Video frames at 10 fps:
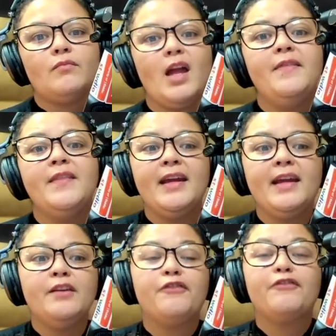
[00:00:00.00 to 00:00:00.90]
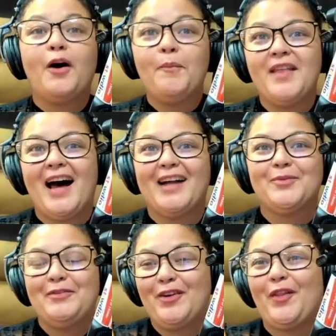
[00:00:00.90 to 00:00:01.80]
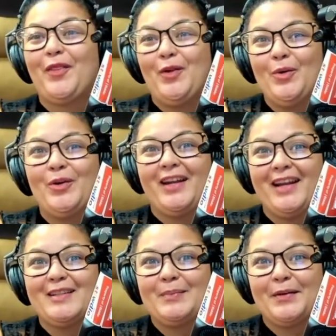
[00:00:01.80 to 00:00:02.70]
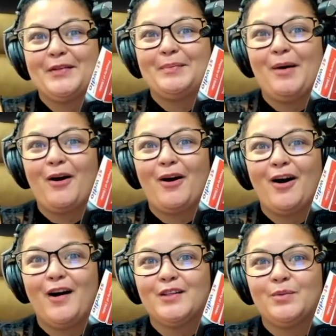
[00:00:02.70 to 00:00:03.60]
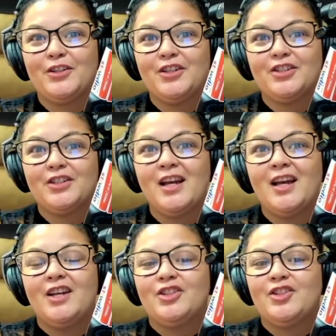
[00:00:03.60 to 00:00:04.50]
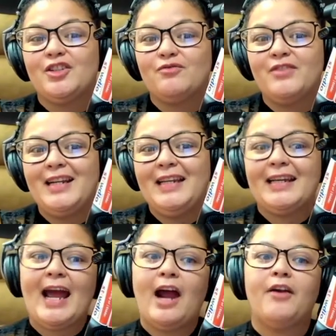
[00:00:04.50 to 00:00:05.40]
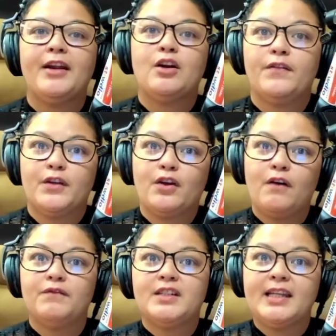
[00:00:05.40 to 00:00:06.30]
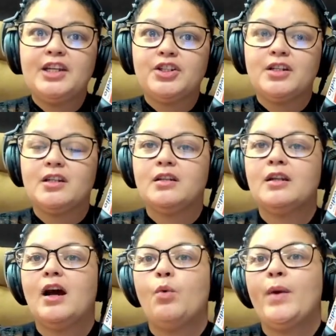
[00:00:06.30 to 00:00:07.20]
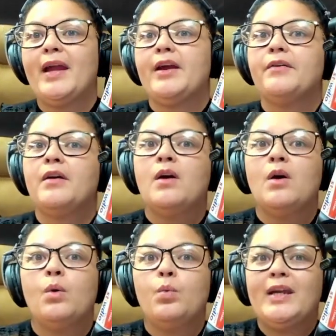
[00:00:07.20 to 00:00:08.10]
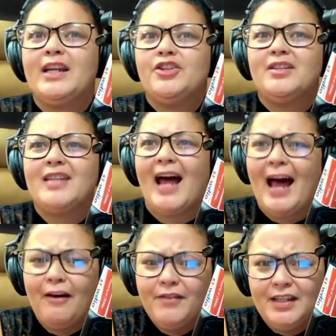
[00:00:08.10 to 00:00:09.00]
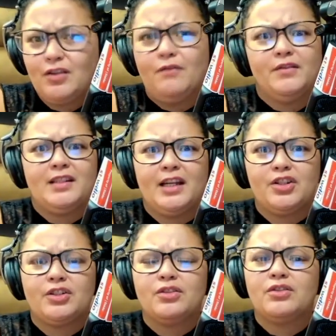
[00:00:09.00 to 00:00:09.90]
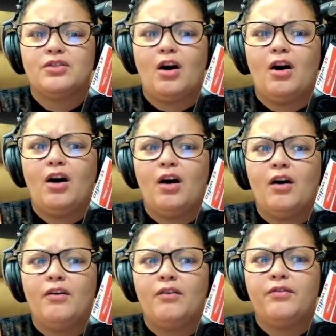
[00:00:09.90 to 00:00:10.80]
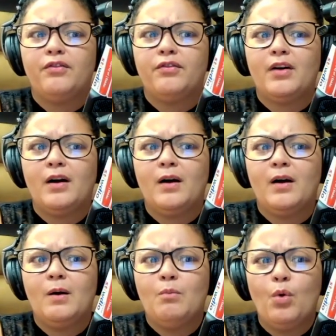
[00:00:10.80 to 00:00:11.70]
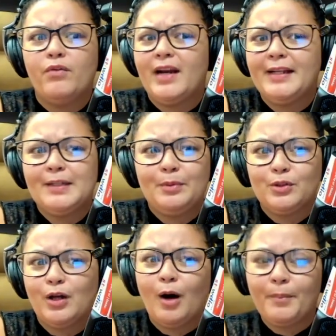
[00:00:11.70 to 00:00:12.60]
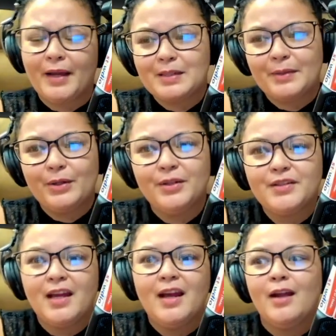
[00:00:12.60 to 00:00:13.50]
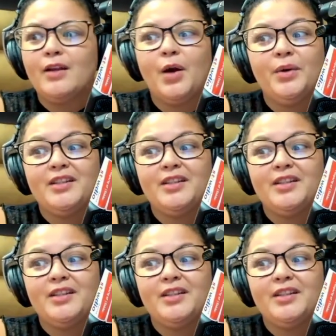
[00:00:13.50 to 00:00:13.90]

And then from that, we've got the LORNA Experience podcast, which is just really carrying on the conversation, where we can just have these conversations of more relatable topics, because no one